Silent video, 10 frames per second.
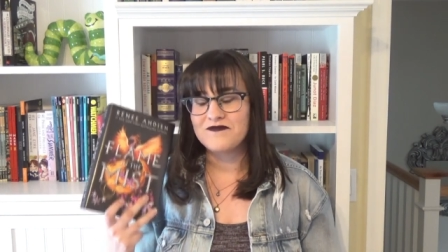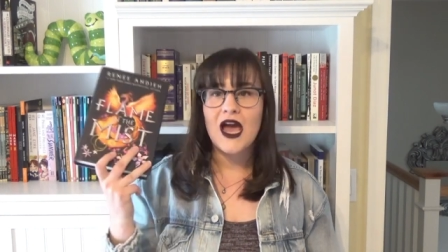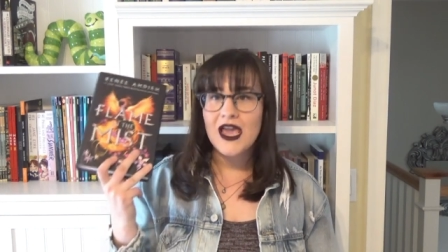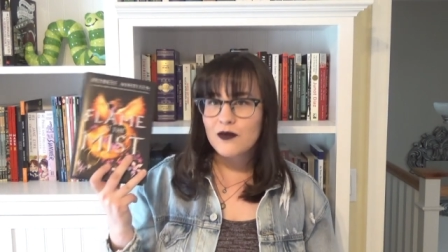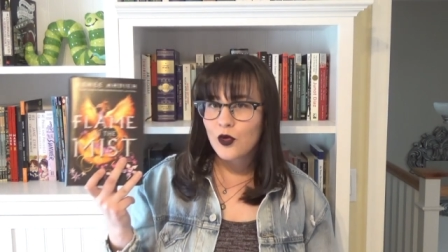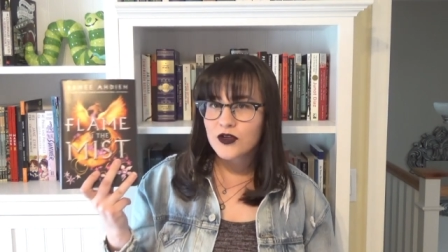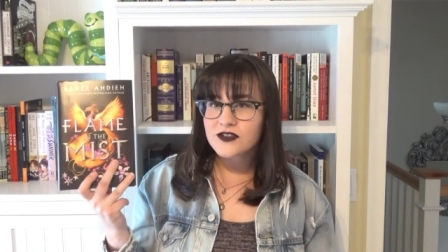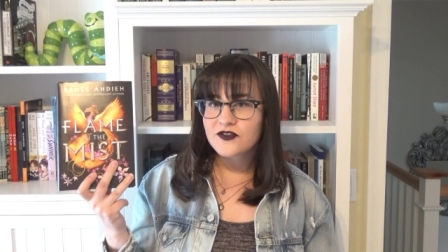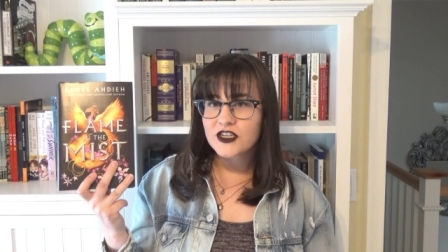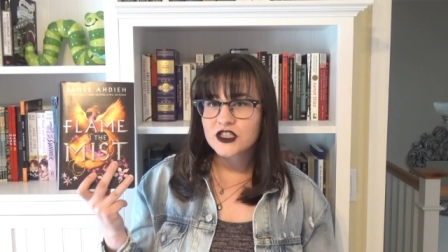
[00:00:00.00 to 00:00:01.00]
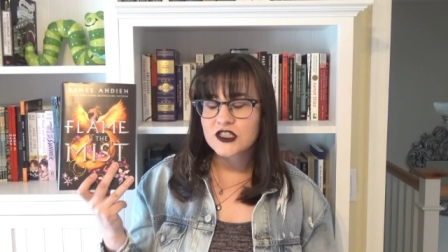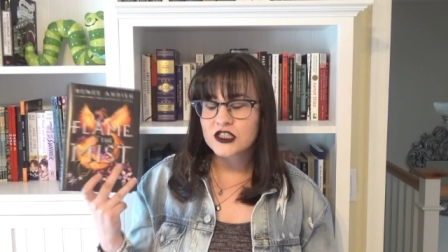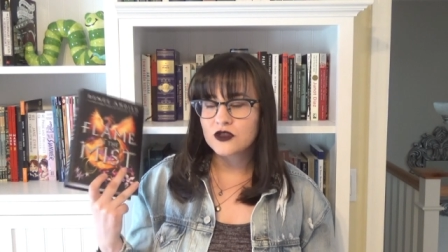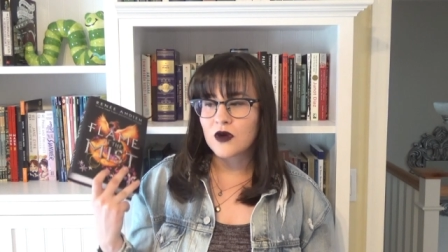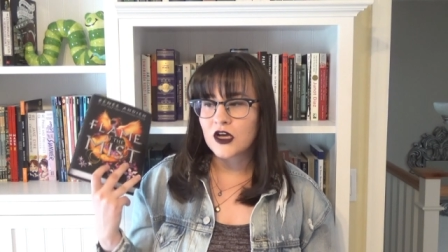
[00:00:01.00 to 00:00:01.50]
I am going to finish
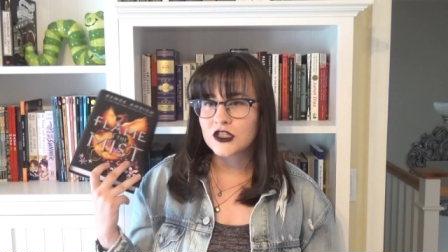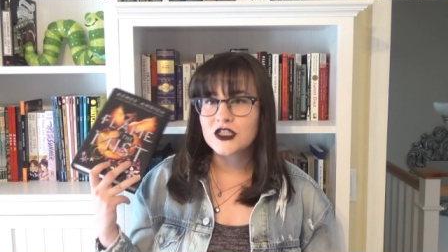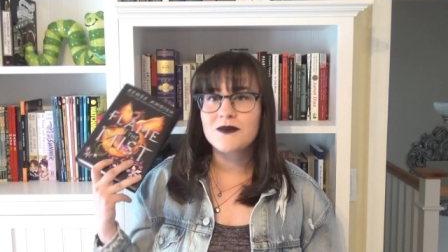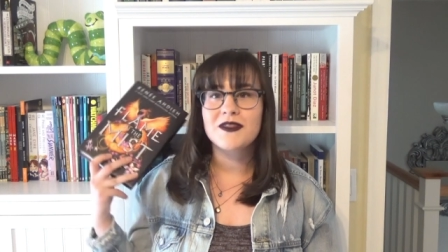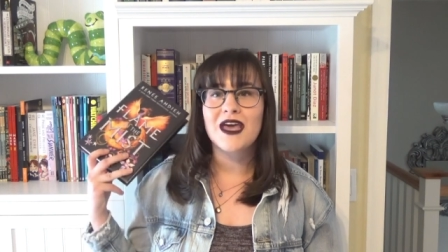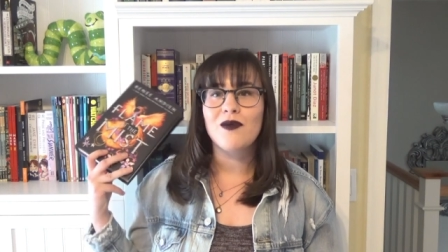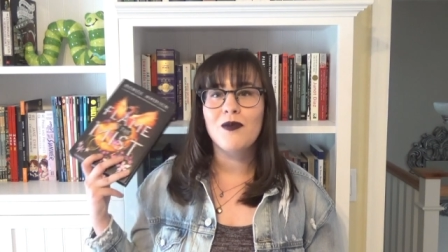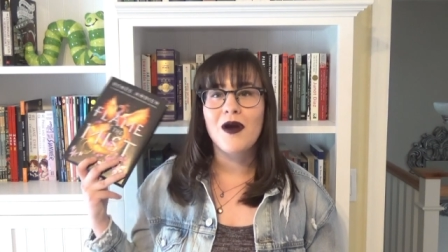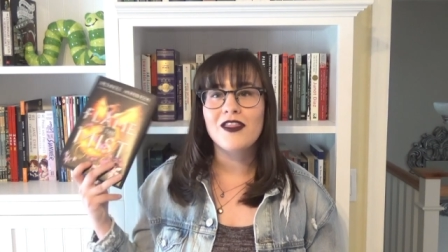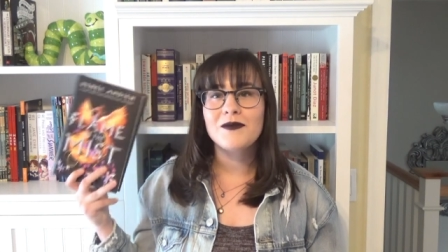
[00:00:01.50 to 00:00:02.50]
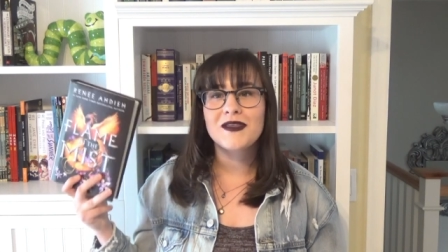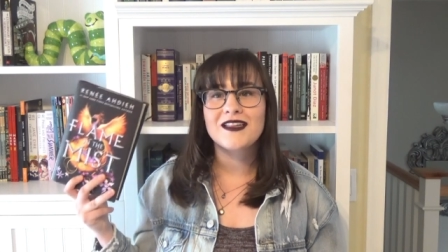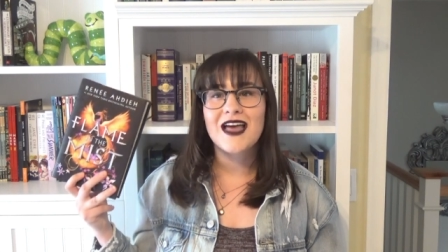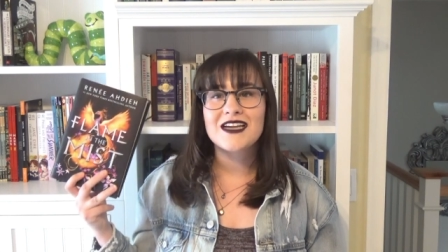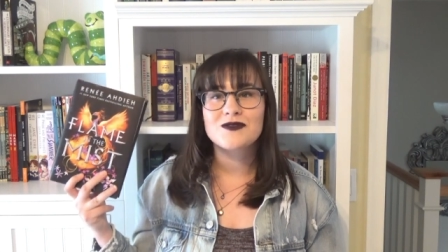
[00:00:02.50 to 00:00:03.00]
this duology, but that will probably be the
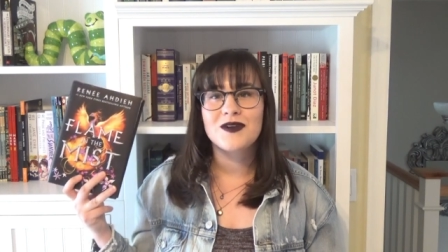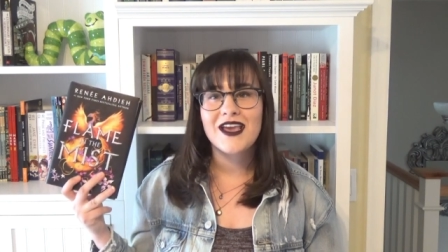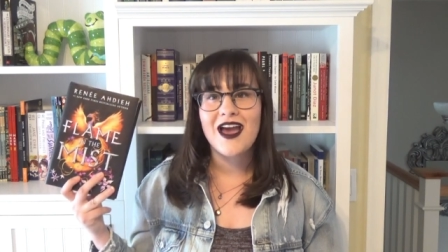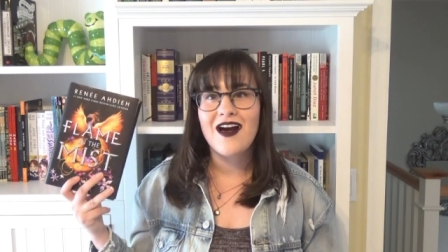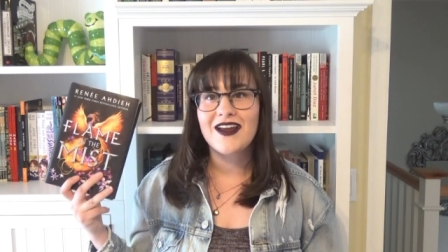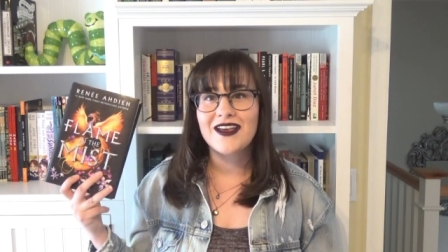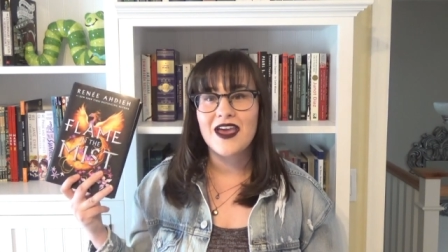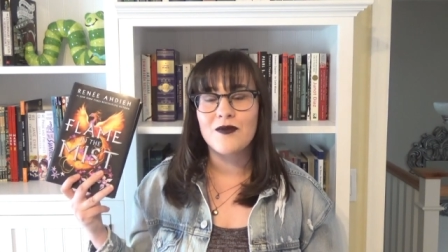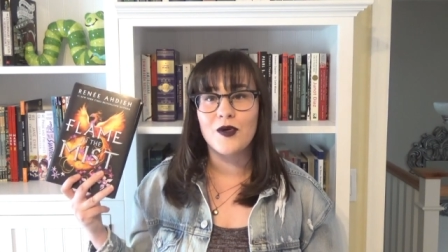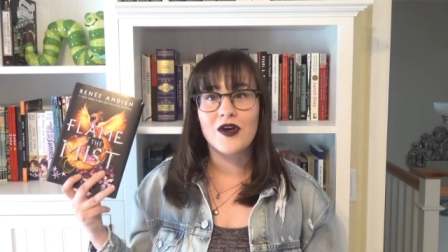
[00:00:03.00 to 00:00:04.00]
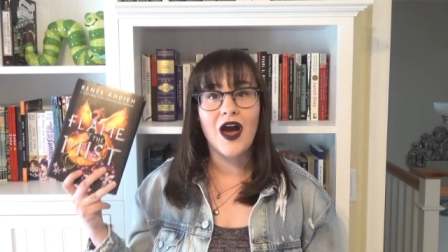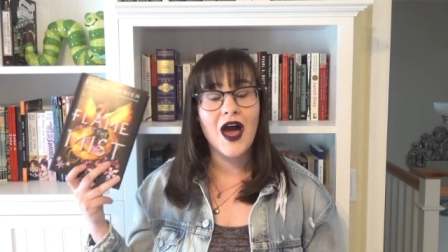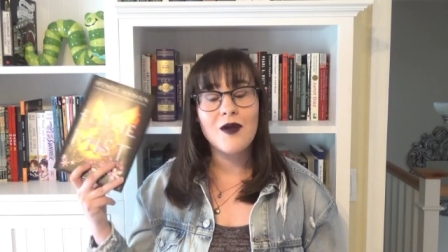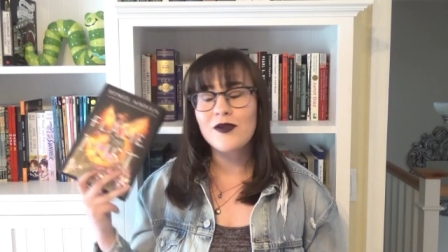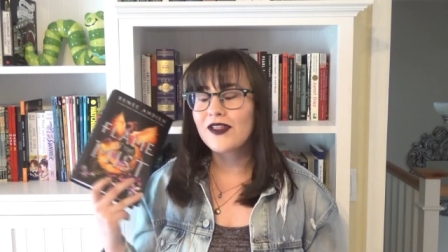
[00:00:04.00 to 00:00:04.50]
last Renee Ahdieh book
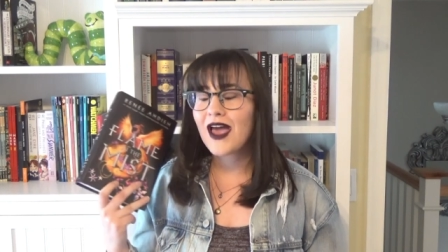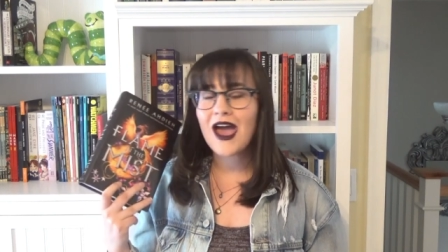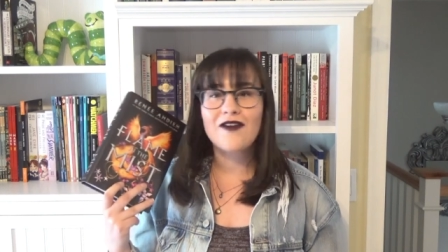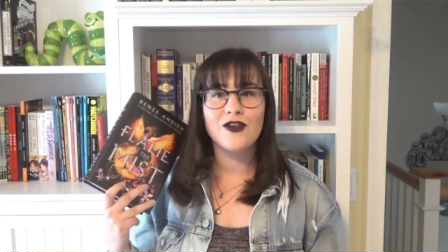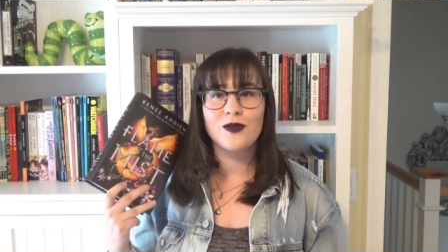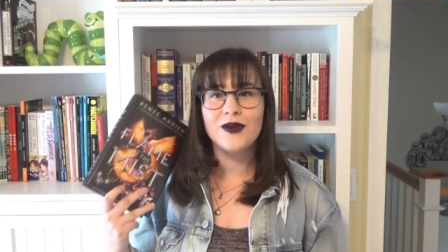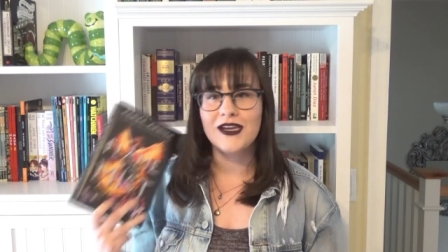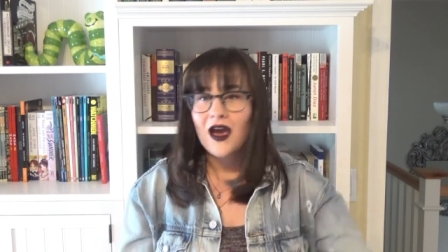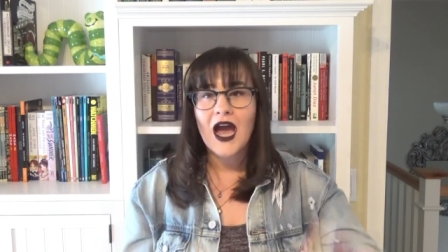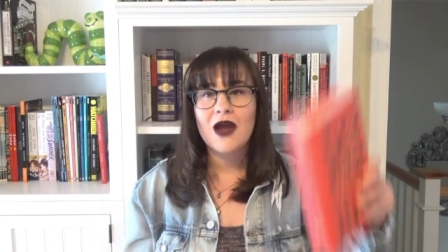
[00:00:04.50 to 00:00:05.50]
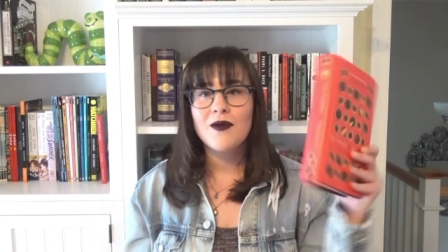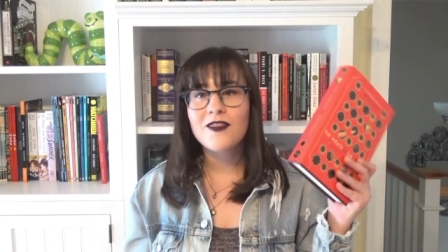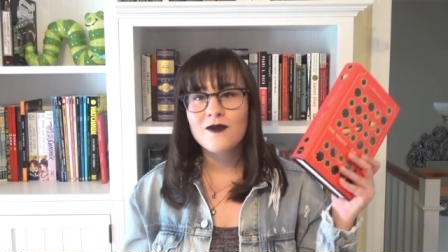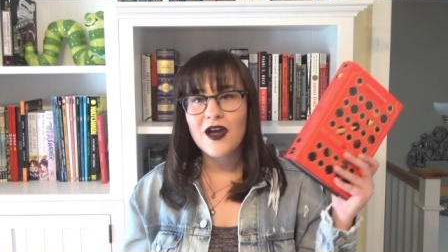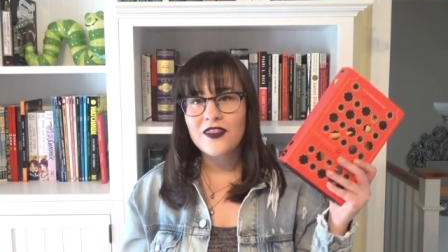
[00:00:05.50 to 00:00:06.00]
I will ever read. I read
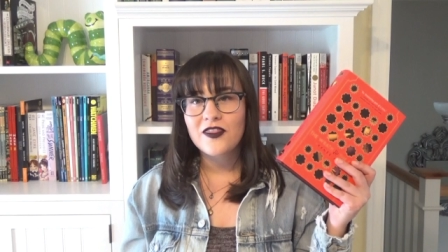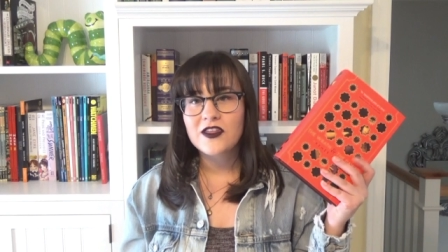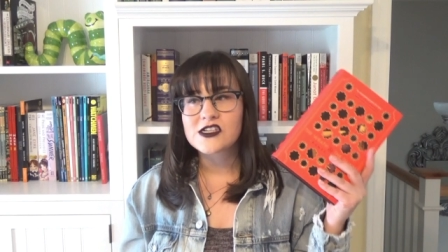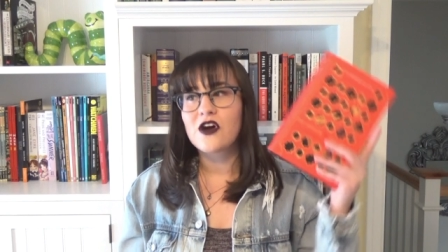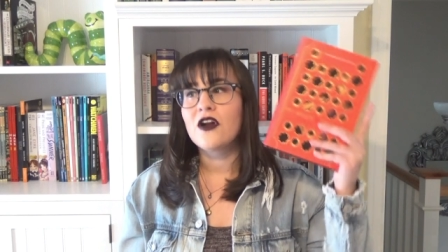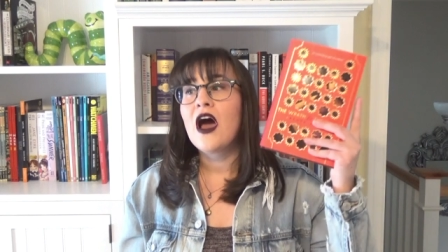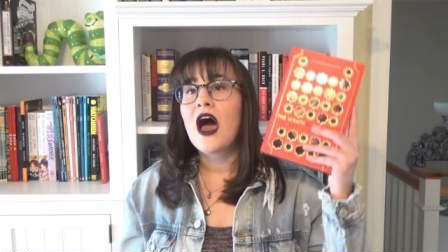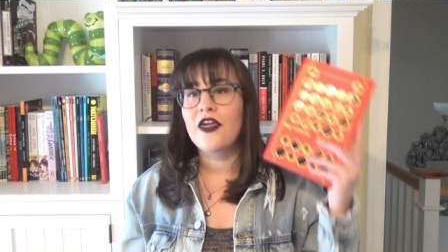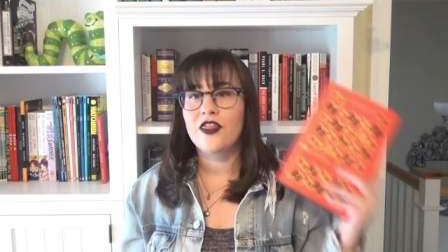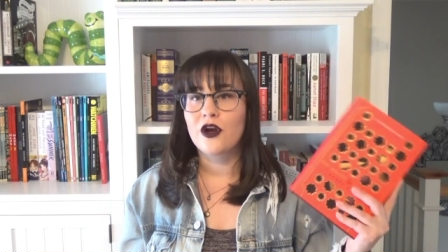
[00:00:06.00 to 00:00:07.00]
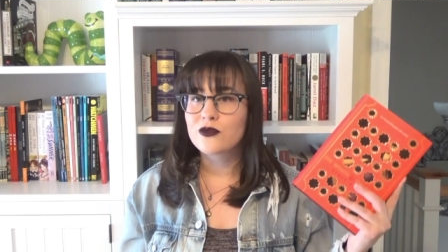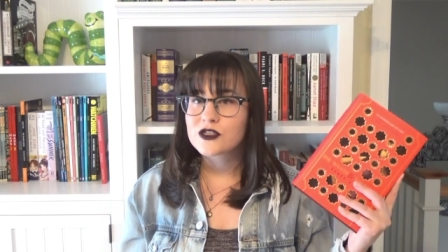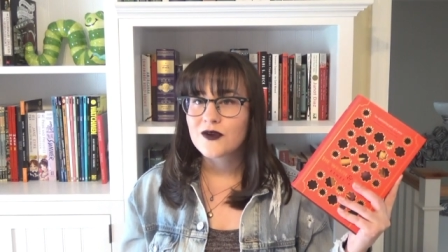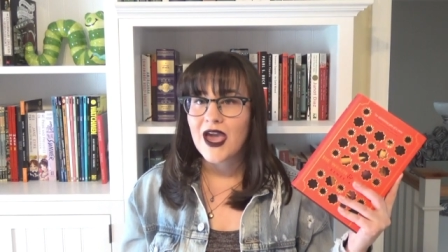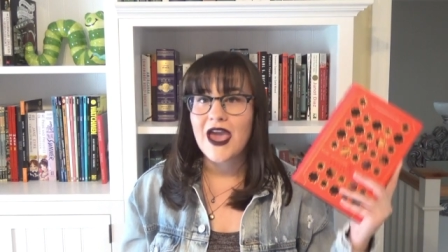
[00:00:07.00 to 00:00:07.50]
The Wrath and the Dawn, I thought it was
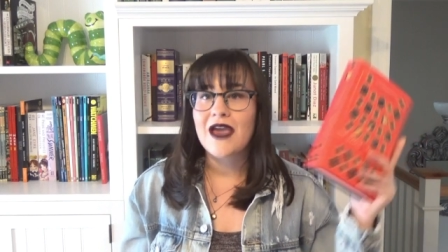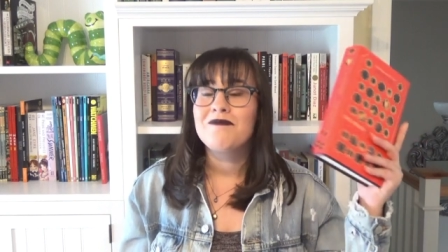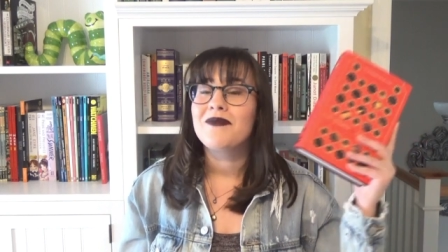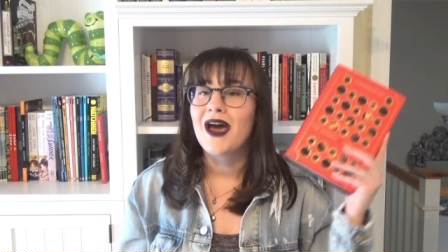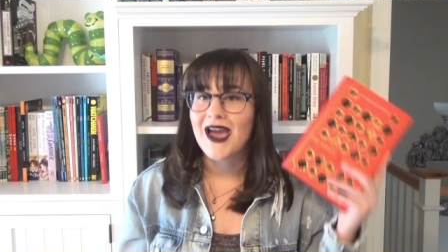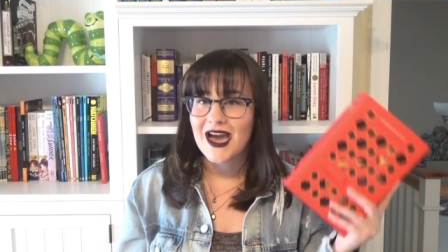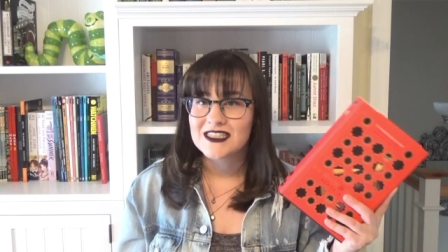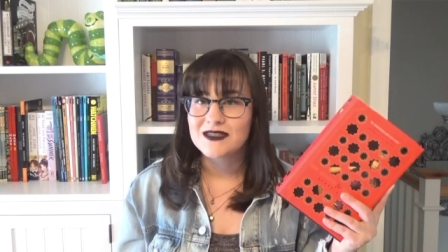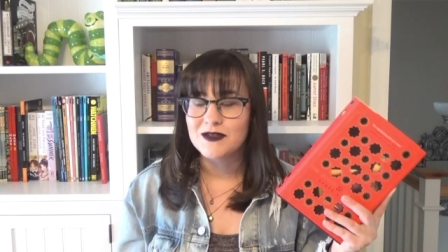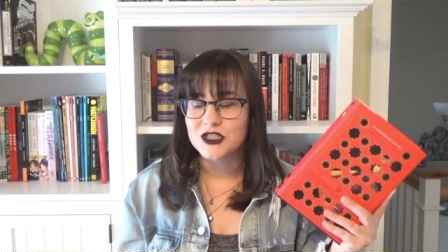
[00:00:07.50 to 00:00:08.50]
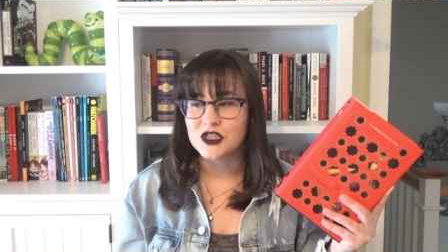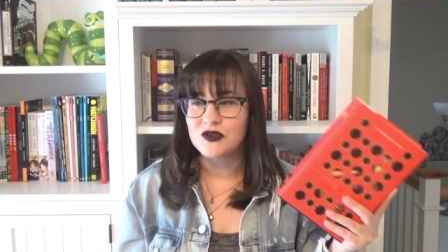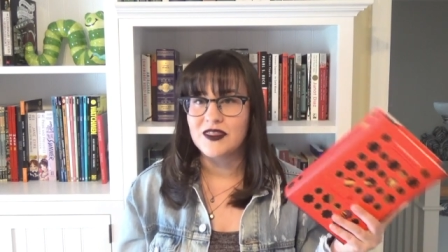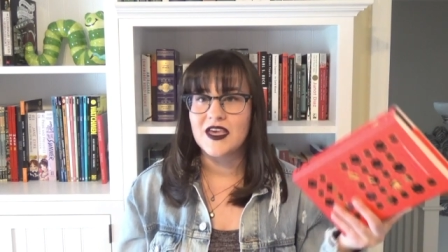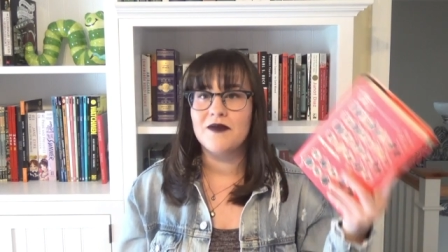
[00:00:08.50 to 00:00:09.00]
okay, I had some issues
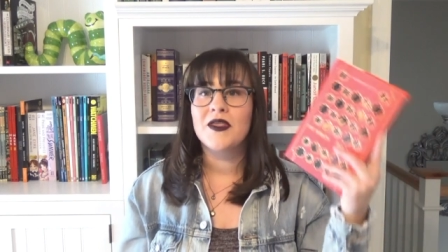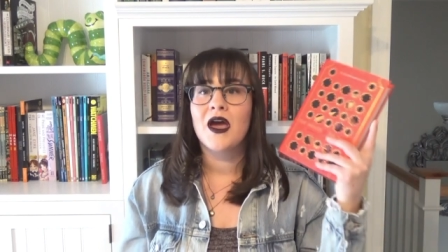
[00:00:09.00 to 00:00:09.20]
with it.